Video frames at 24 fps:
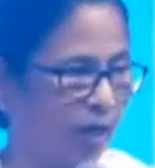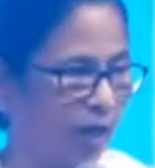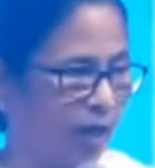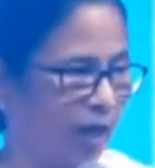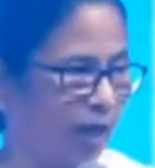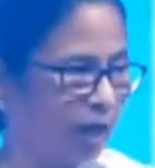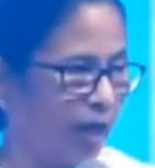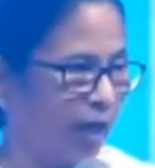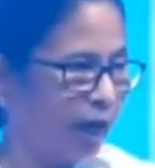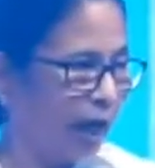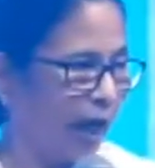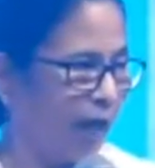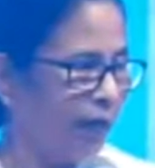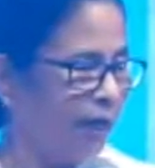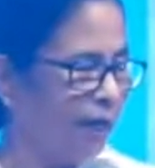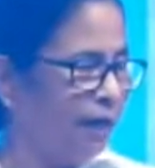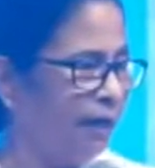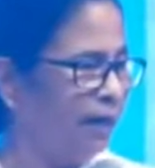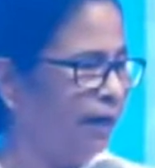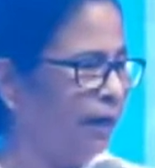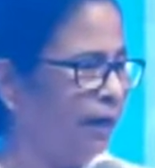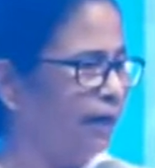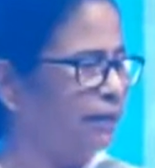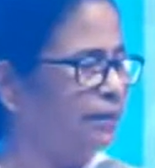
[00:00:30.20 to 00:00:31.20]

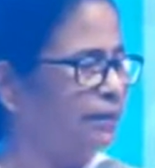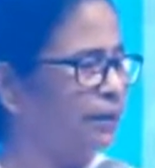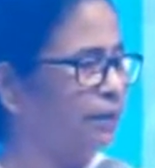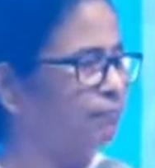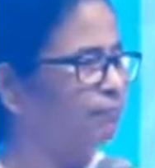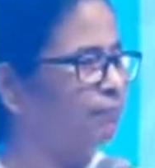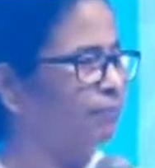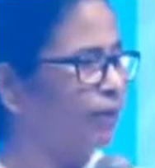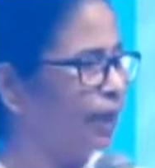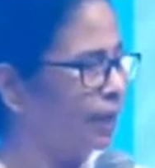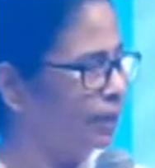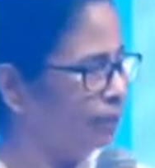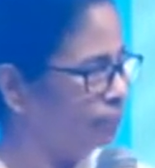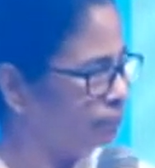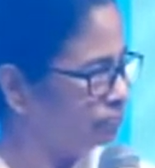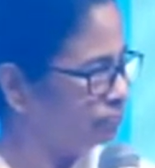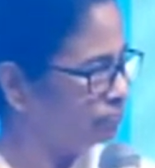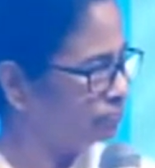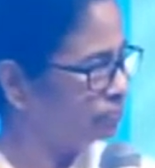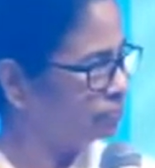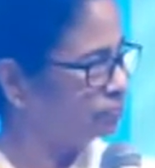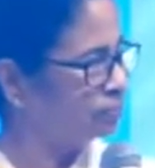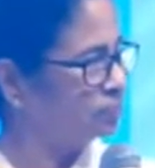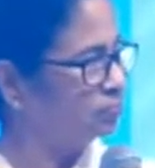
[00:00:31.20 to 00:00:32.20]
Earlier, the five
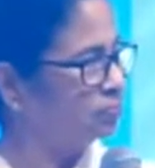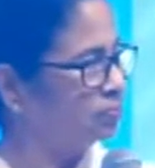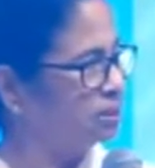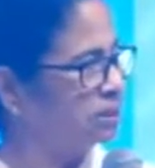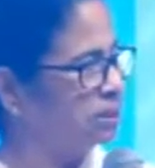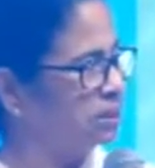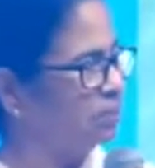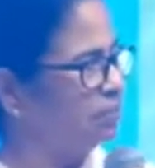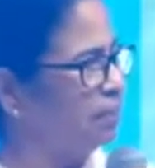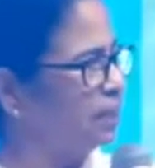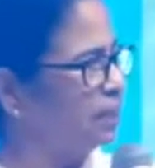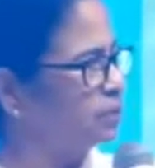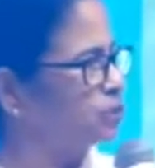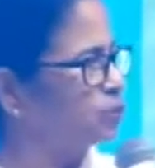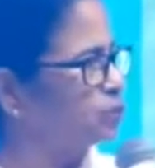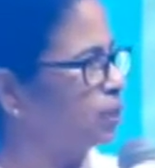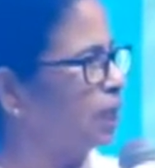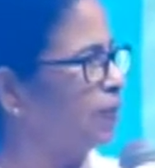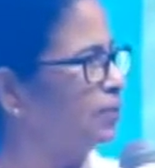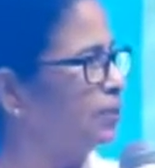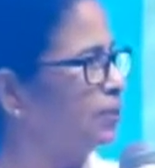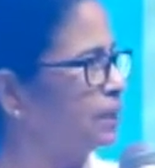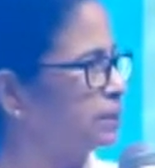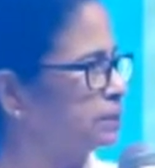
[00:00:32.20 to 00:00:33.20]
BGBS we
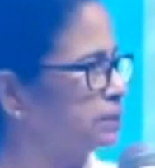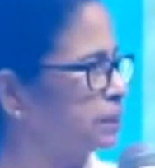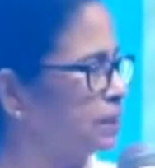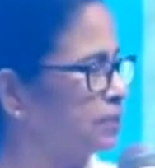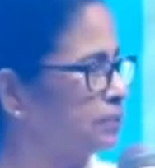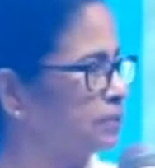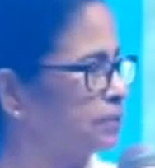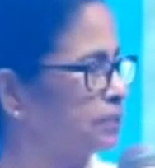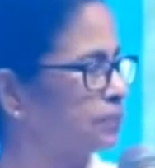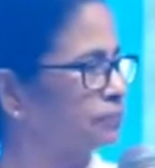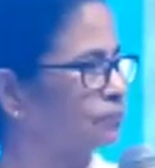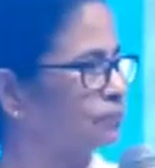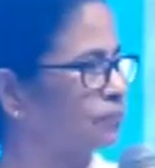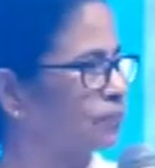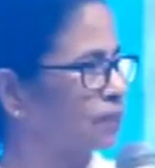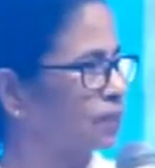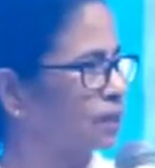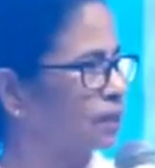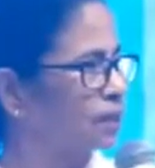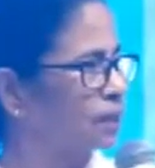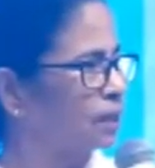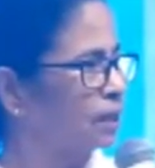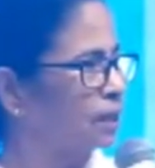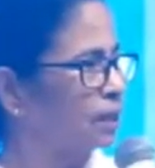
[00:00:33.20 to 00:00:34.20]
have received
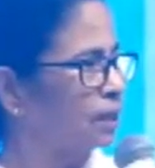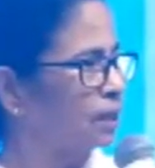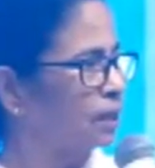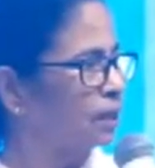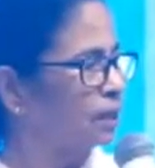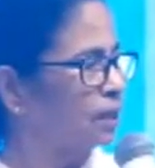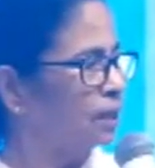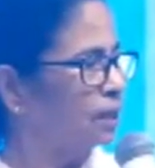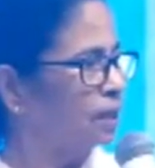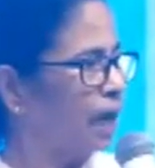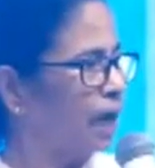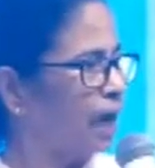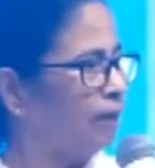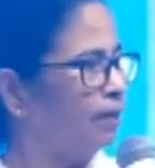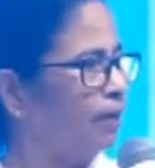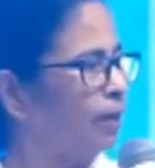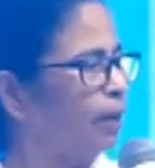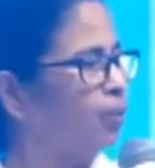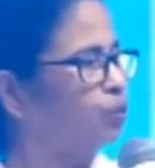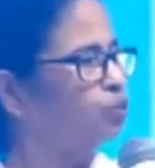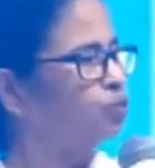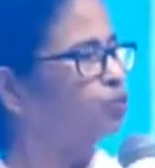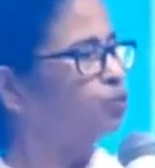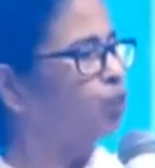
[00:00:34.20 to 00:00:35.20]

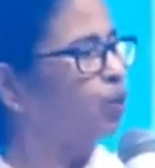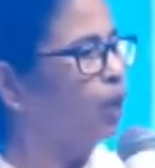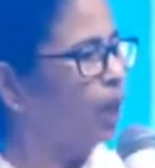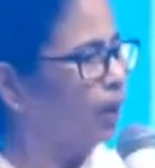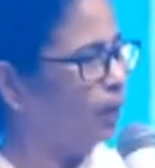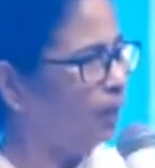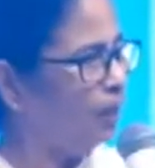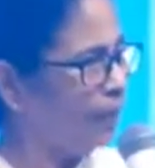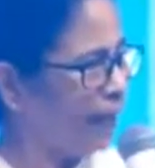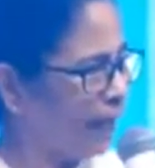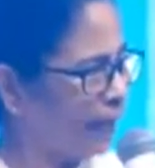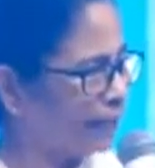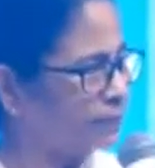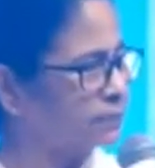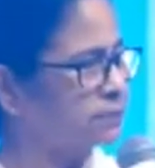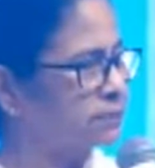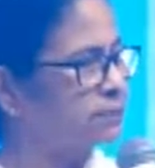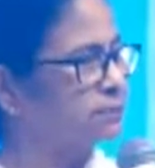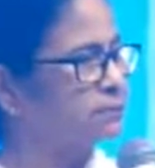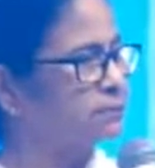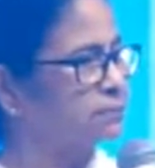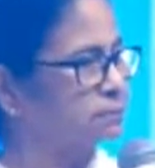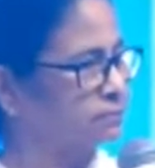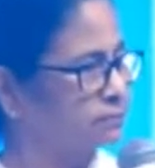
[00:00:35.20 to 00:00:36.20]
about 12 lakhs,
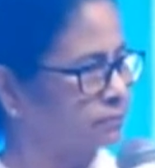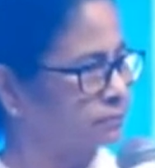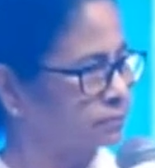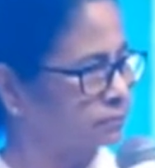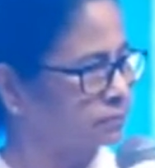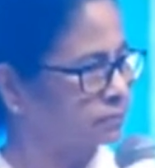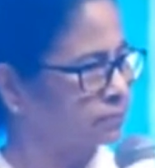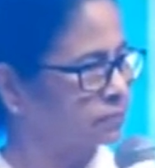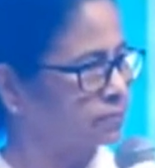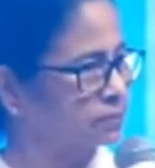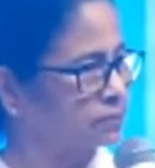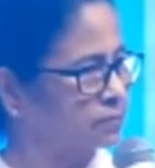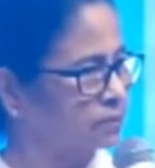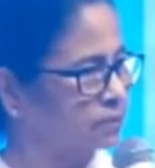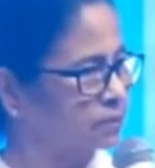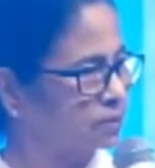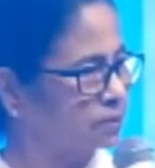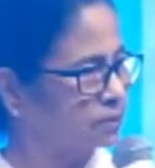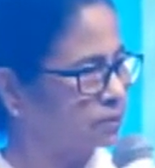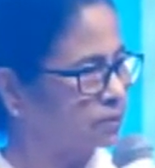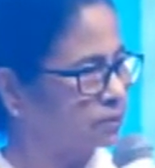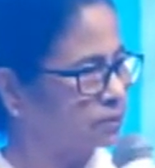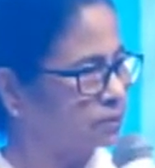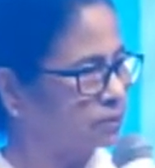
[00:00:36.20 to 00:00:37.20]

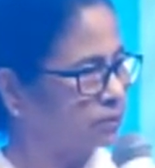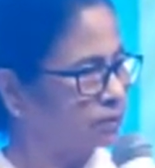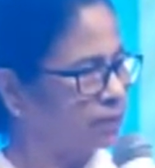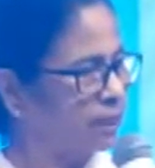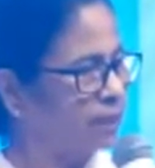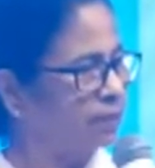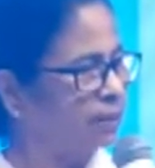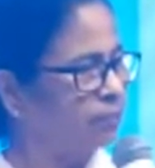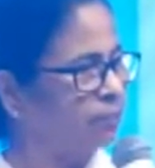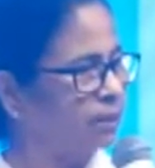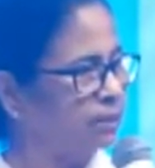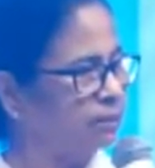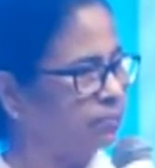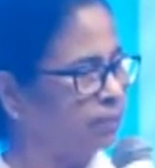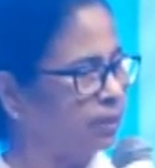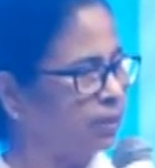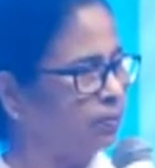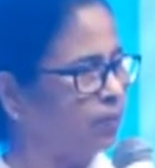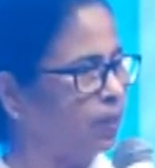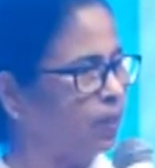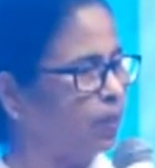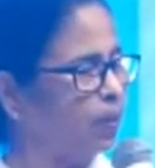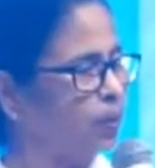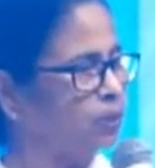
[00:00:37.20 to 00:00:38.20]
the investment
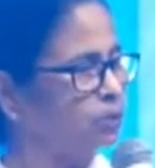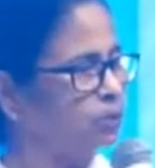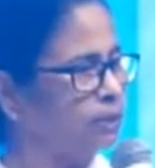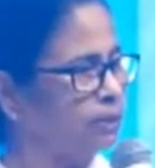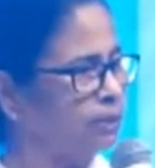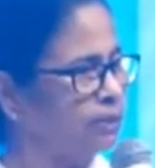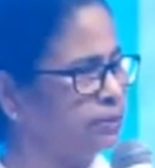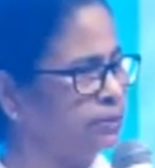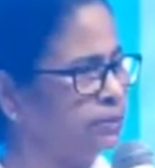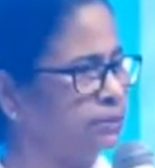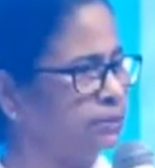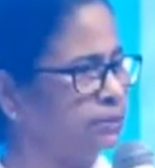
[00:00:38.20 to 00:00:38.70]
proposals,